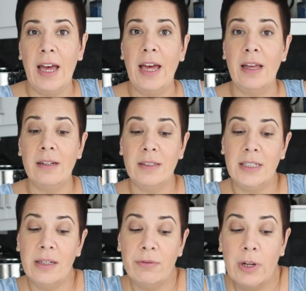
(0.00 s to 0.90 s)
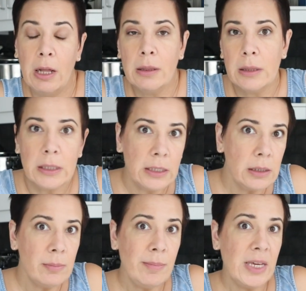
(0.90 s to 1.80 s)
and give a
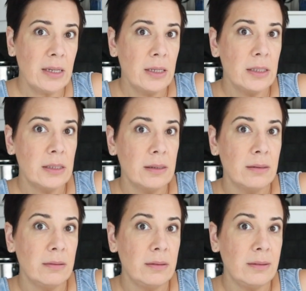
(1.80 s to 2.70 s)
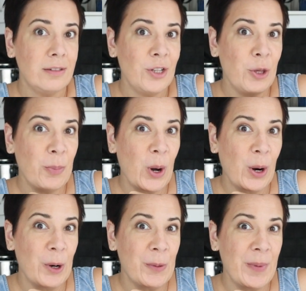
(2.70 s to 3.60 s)
little mix to the
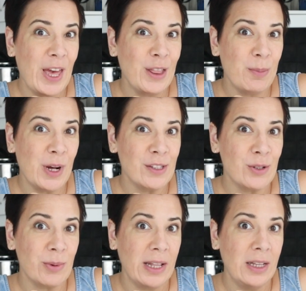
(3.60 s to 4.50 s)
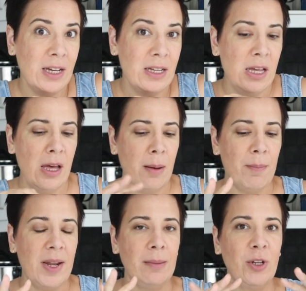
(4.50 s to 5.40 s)
parm and the mozzarella,
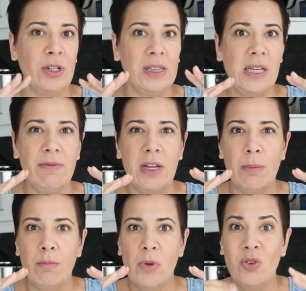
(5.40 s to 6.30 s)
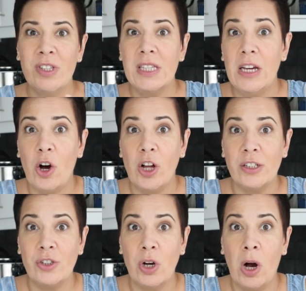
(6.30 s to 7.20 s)
but I'm going to leave it mostly
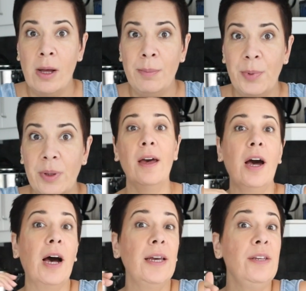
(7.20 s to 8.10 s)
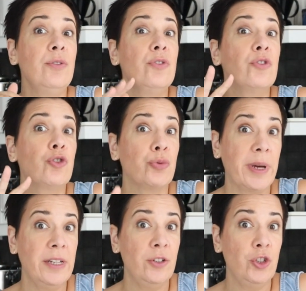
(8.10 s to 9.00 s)
on top. I use
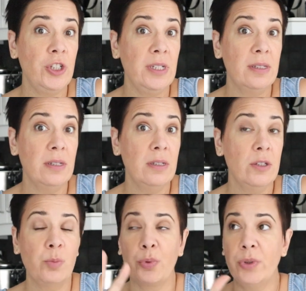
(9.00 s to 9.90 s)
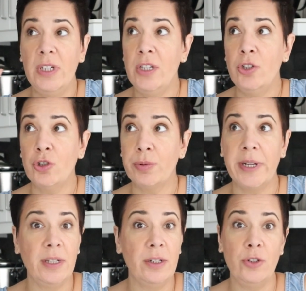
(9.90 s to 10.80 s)
shredded cheeses,
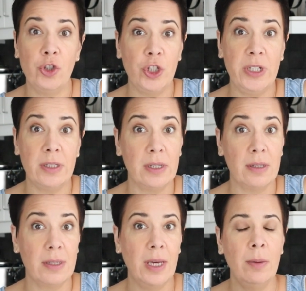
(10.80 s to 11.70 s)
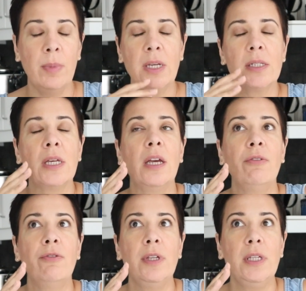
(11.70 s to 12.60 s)
pre-shredded cheeses. It makes life